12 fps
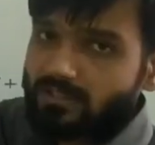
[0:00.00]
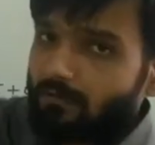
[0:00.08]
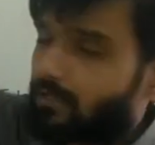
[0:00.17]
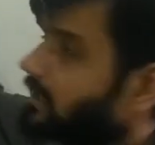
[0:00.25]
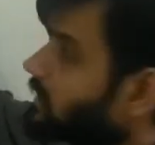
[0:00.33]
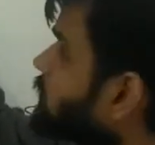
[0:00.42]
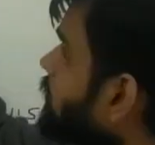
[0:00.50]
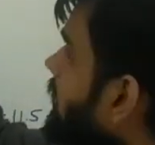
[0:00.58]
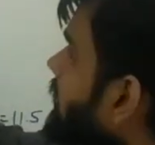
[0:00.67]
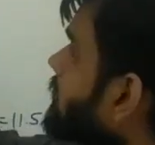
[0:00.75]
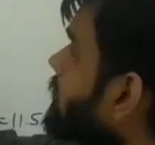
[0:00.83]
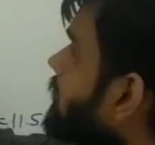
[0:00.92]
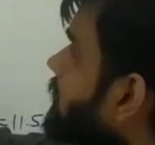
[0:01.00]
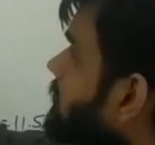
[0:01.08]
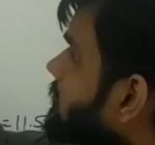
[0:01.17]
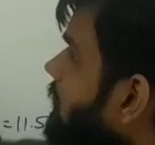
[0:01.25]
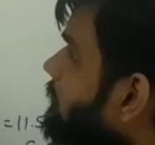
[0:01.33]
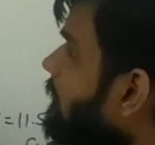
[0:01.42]
170 square,
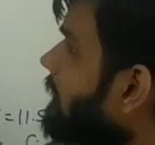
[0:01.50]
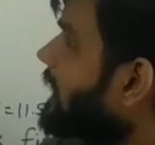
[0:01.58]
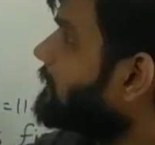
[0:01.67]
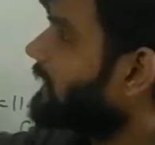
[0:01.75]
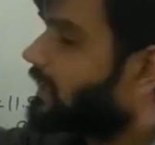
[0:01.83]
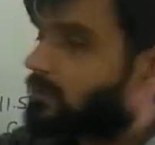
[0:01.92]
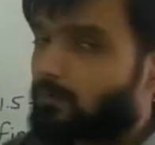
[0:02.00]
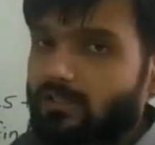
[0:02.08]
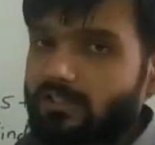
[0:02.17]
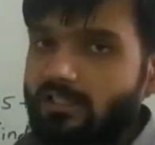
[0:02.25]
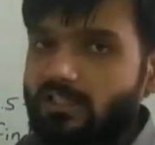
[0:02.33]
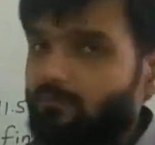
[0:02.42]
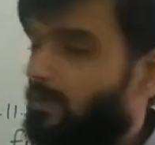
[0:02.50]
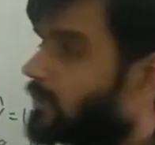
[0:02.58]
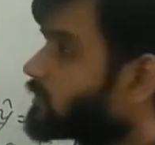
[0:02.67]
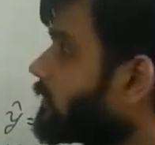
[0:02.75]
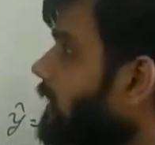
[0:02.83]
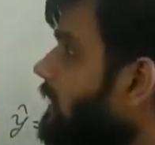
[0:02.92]
sigma y minus
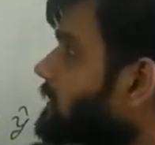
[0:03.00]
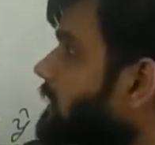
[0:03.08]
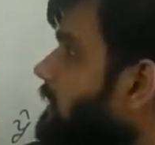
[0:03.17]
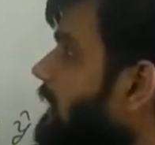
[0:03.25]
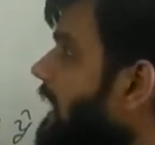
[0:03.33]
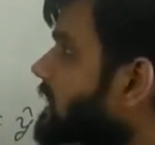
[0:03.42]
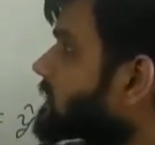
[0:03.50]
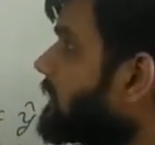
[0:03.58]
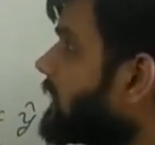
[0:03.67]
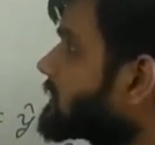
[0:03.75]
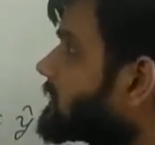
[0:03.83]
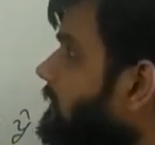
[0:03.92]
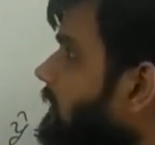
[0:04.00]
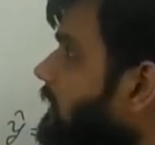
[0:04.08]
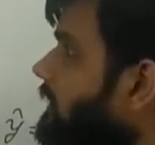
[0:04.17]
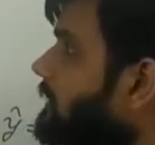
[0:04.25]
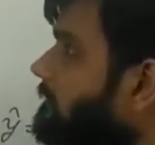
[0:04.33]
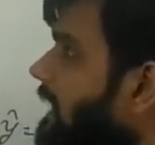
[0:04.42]
165 square, sigma x minus
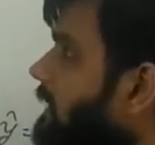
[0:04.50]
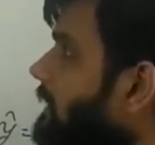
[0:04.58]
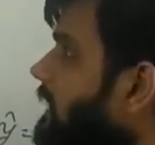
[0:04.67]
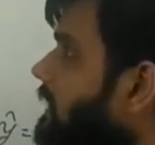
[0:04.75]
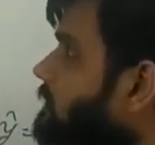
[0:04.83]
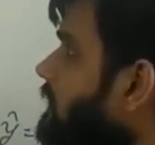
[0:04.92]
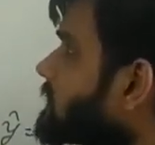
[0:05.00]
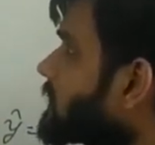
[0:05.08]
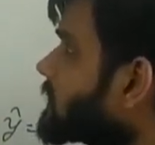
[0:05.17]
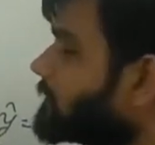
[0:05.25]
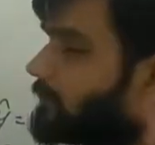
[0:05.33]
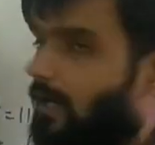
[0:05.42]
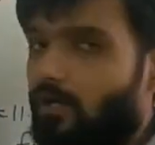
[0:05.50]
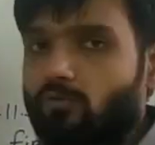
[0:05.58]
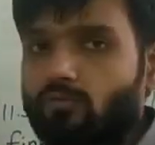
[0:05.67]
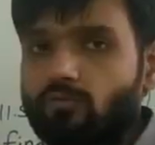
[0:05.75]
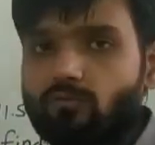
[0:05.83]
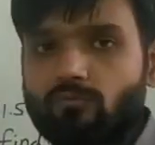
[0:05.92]
70, y minus
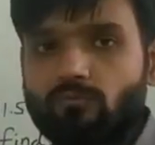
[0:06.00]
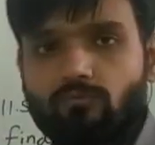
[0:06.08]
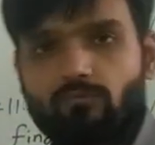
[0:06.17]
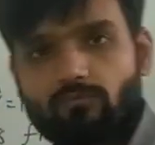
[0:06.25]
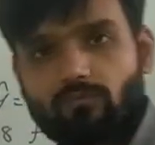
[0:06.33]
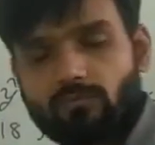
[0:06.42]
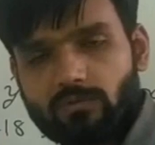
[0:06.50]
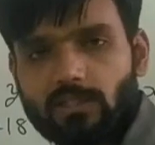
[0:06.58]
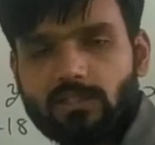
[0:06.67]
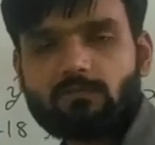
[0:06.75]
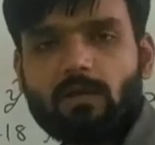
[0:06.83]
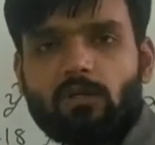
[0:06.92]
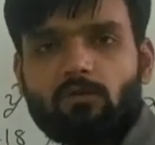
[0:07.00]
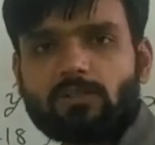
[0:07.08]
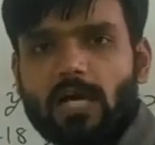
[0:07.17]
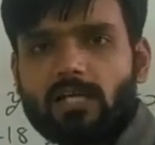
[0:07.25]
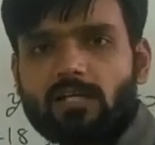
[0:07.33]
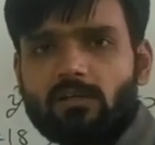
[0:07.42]
165. These
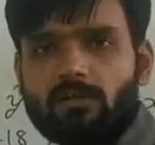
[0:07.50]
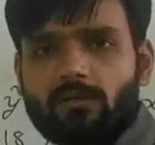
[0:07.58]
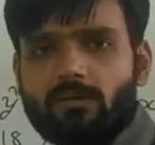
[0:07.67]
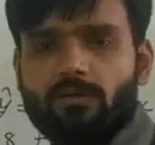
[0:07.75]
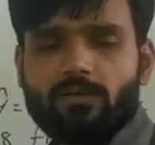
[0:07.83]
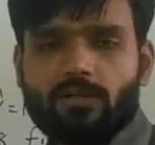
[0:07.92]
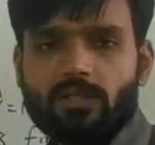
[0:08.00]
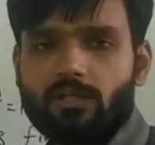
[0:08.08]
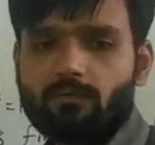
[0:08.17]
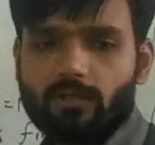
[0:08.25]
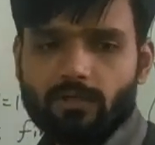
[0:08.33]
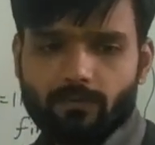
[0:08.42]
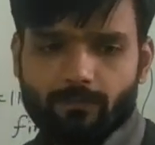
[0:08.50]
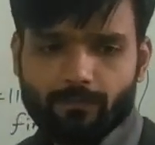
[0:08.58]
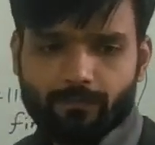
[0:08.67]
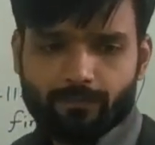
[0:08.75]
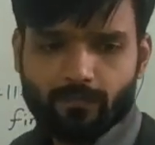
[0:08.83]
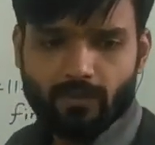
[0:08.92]
values are given,
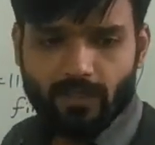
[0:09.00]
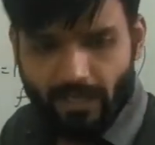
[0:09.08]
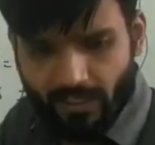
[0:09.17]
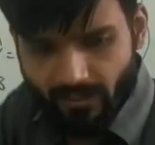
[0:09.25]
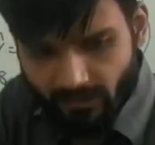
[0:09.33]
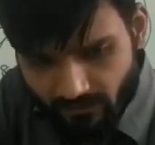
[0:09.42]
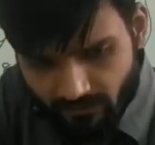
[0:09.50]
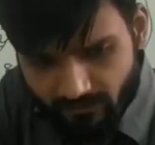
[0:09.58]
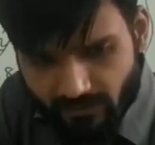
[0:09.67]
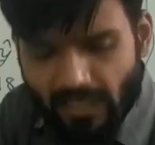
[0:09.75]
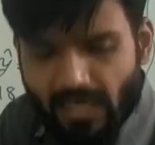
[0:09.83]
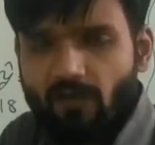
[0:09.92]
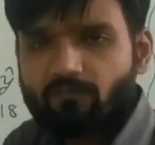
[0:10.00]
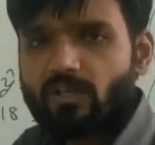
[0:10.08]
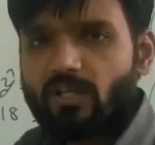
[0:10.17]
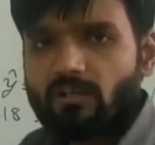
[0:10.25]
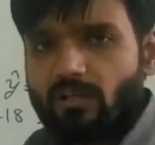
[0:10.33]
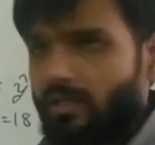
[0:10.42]
and then
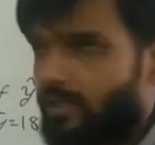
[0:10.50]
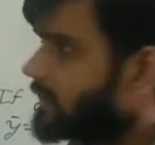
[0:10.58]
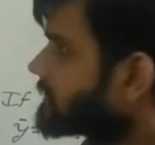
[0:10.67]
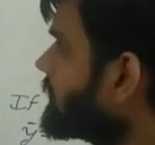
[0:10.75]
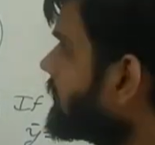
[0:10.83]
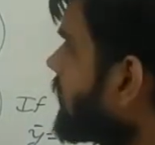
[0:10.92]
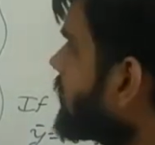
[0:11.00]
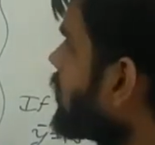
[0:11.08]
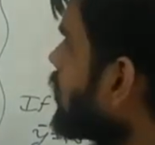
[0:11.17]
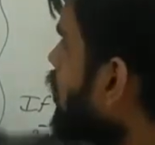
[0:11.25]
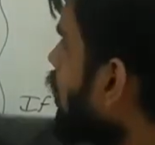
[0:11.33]
after it is written